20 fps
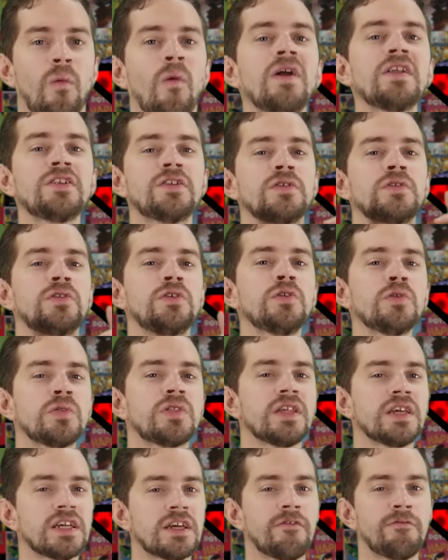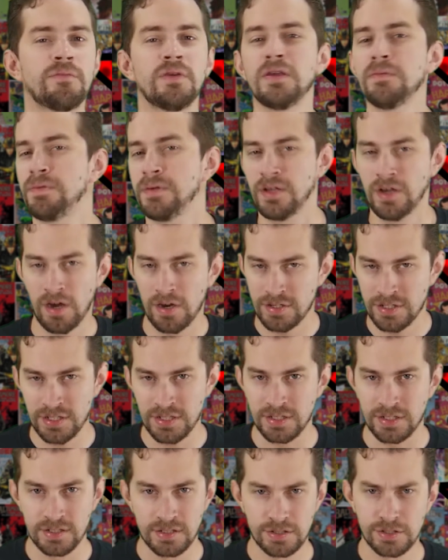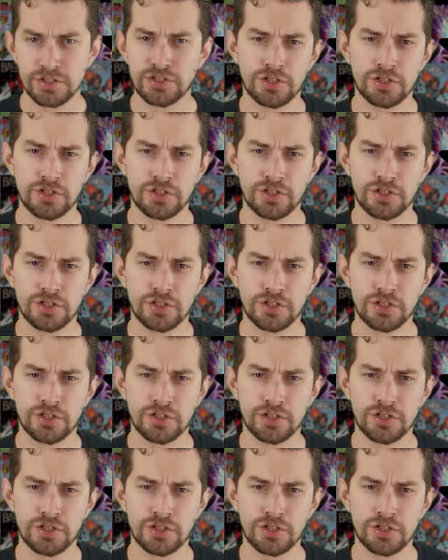What do you think of BPRD?